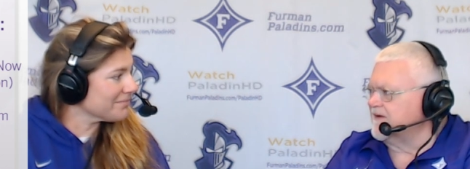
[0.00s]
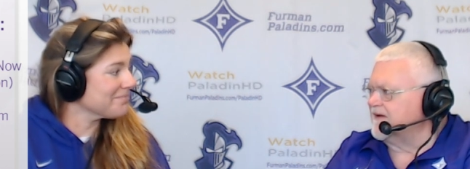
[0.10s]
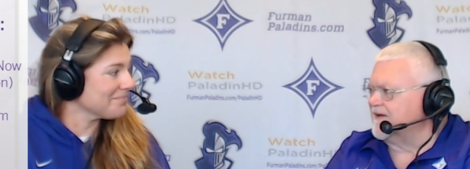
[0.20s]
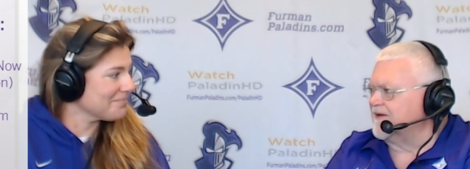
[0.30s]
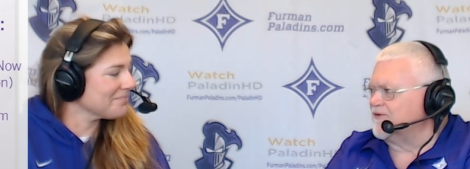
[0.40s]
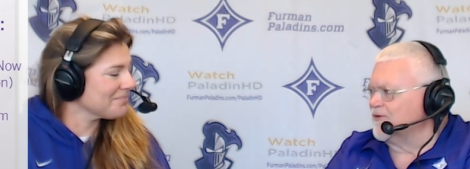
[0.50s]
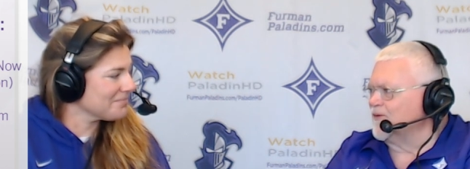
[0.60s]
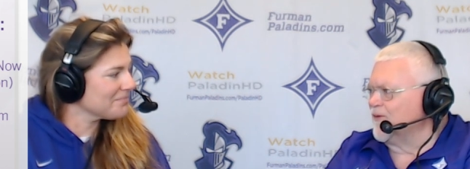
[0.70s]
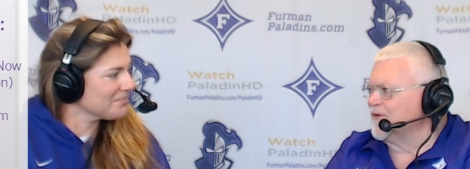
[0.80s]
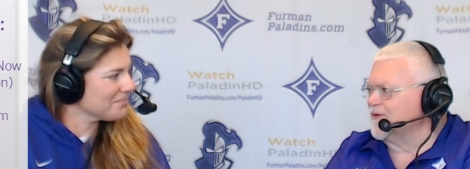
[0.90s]
Speaker 1: in your
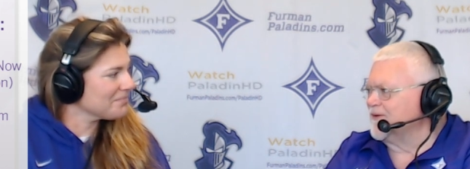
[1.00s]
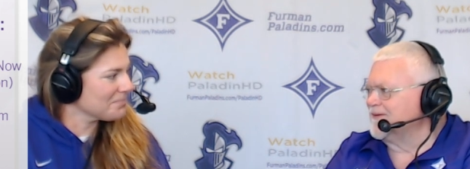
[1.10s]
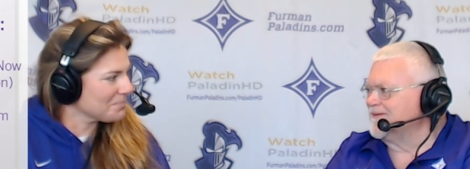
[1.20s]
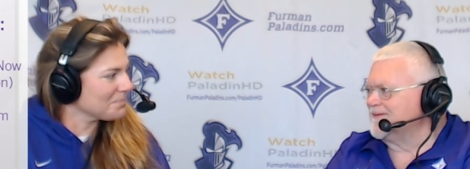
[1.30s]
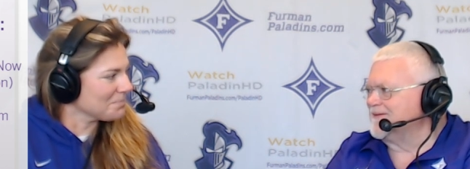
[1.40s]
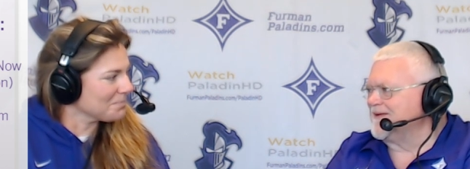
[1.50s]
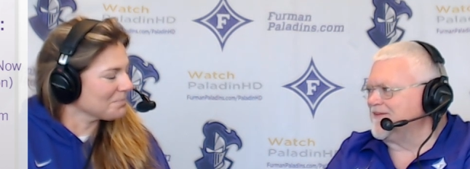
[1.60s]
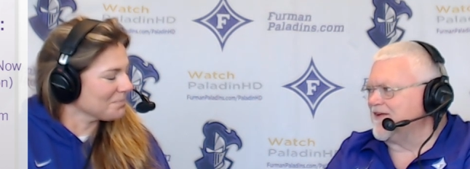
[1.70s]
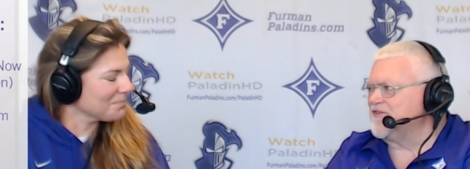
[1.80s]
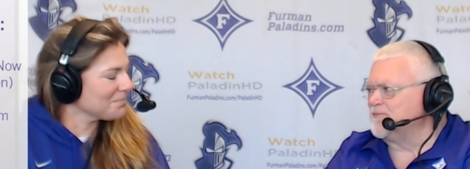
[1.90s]
order Mm-hmm.
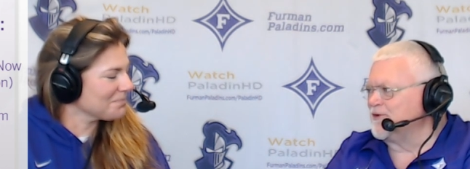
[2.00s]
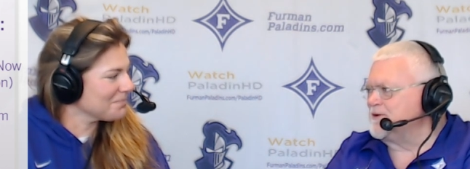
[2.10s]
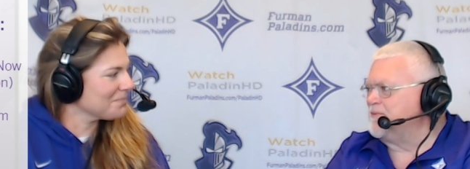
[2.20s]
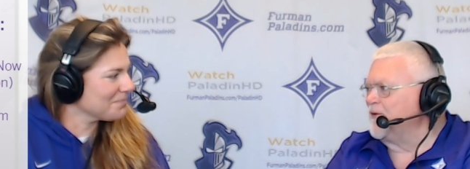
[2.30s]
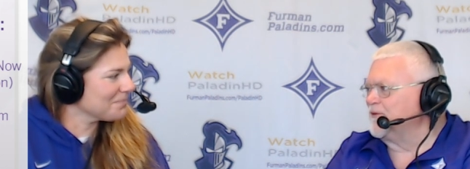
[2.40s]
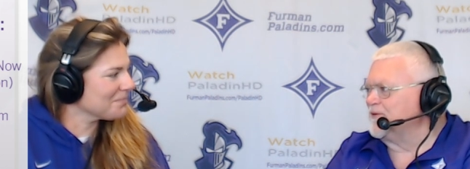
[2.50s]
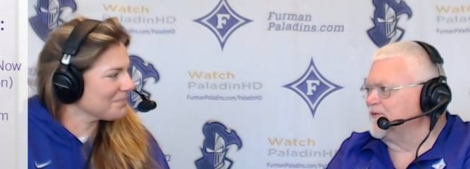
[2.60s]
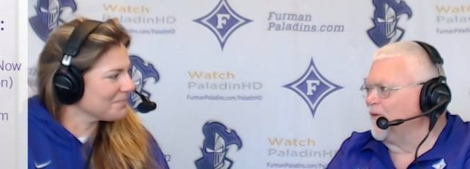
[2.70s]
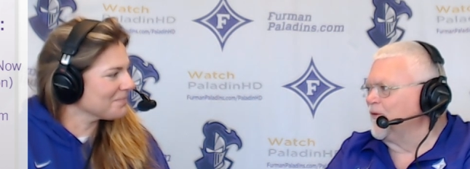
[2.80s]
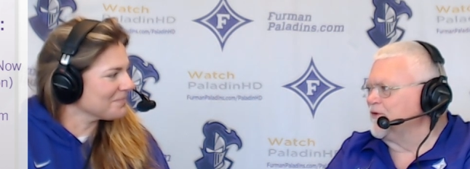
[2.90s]
that, that's a pretty
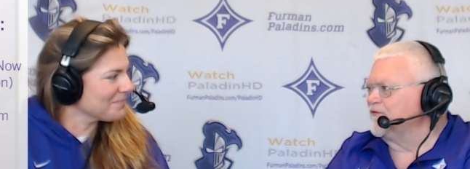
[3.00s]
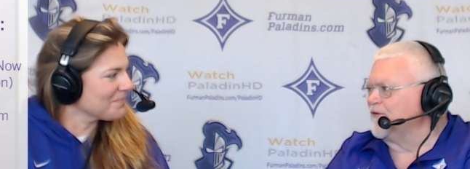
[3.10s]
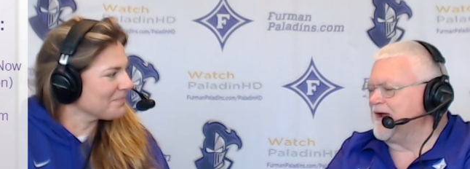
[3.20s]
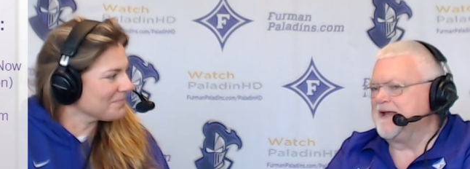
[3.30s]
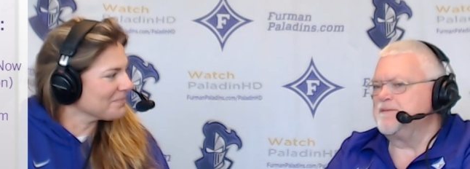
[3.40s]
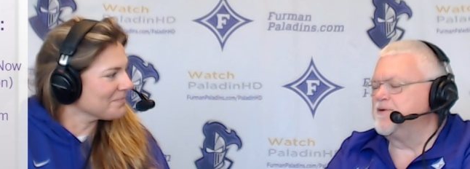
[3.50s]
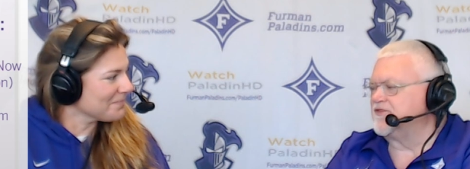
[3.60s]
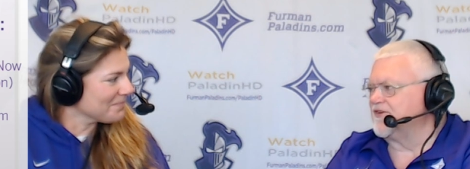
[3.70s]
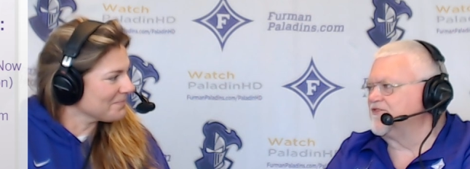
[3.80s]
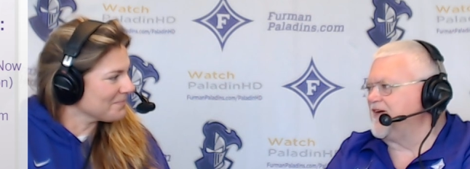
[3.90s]
potent order for any
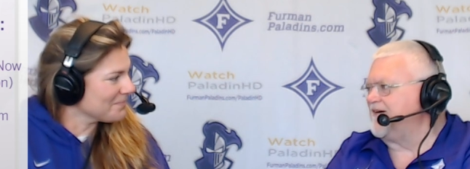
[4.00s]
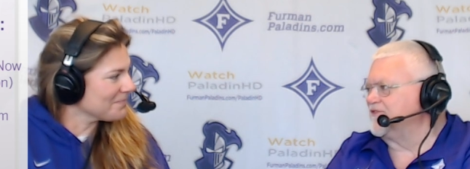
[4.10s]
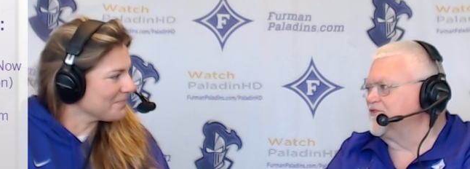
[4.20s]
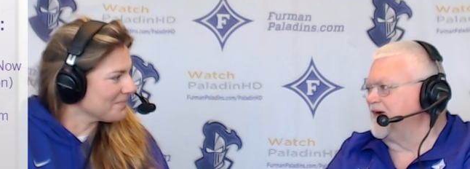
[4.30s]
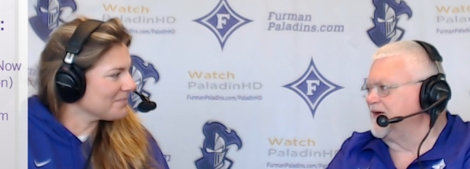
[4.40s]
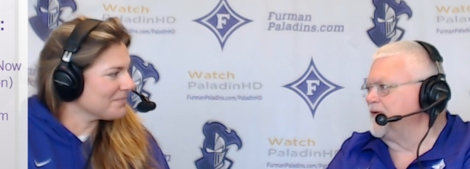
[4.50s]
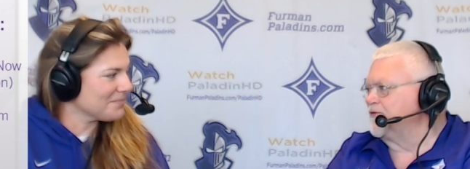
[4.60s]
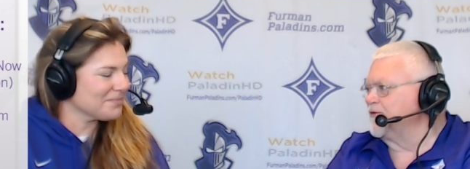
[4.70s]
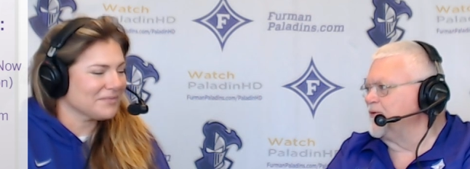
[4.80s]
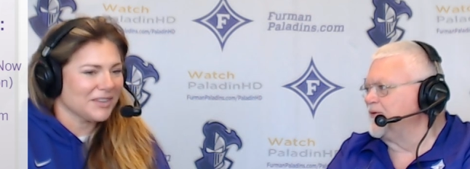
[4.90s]
pitching staff to try to go
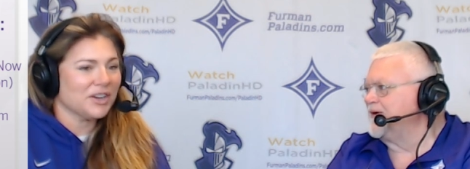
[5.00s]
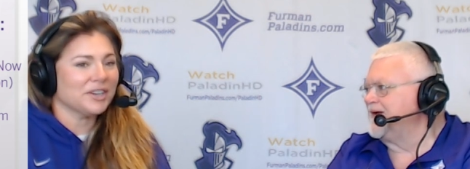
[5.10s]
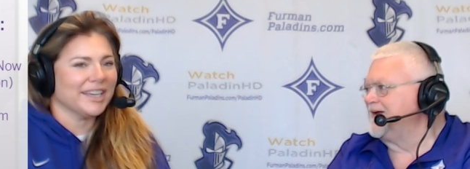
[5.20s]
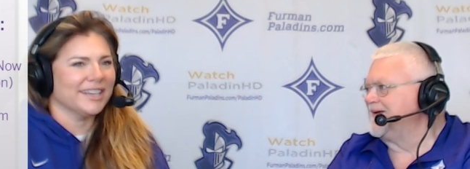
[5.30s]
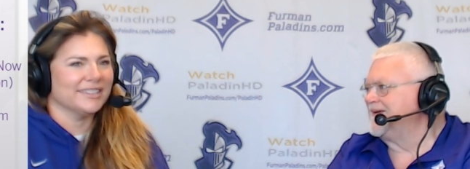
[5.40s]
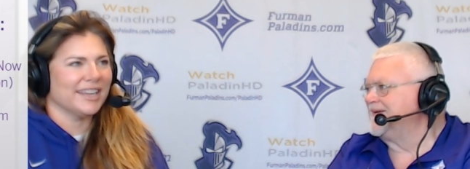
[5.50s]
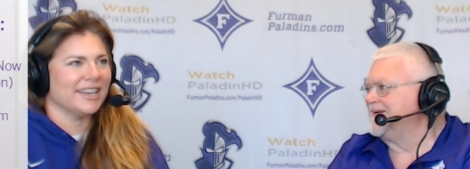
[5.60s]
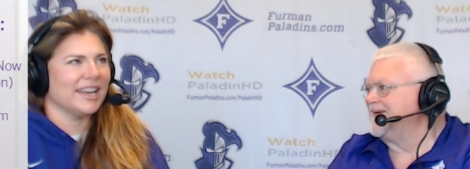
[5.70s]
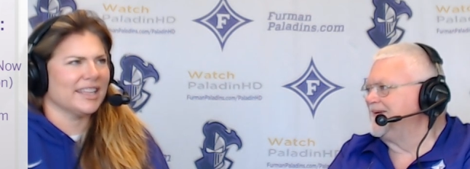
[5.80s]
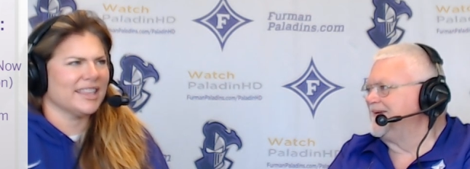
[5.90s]
through.
Speaker 2: Oh yeah,
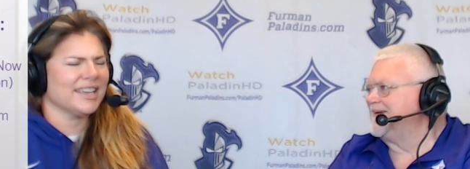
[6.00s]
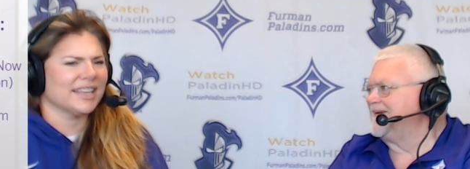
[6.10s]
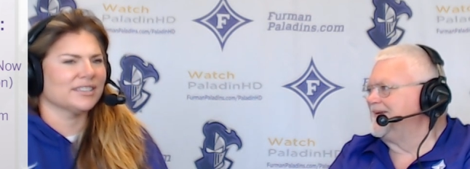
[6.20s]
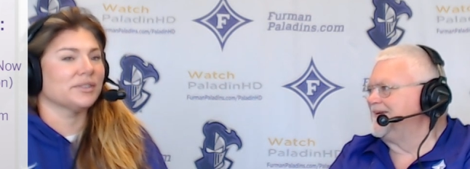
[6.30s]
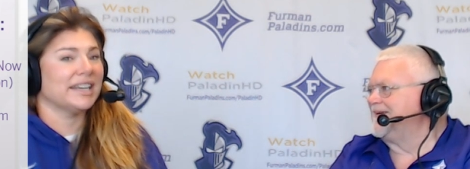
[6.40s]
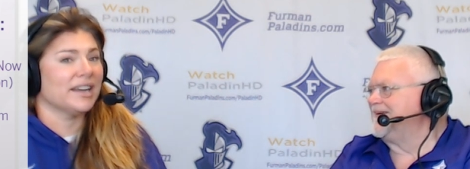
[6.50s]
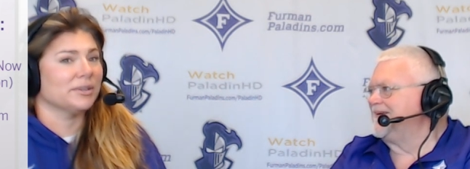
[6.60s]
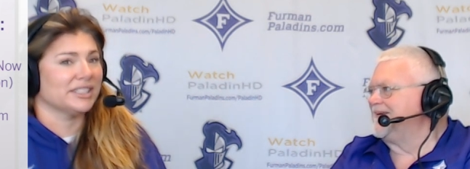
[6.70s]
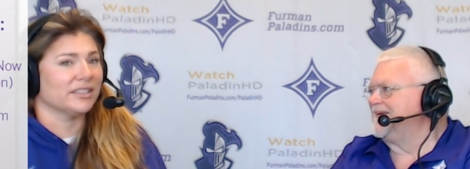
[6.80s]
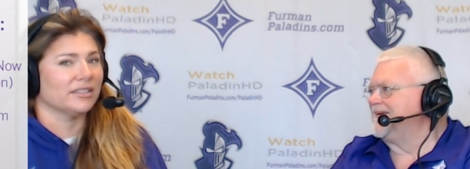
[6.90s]
and I think as of right now,
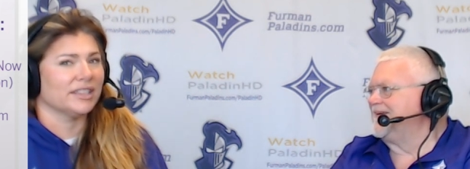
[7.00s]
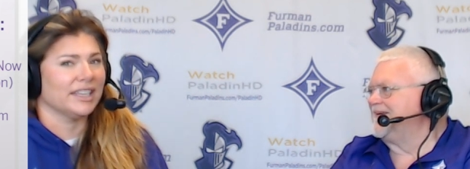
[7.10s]
we still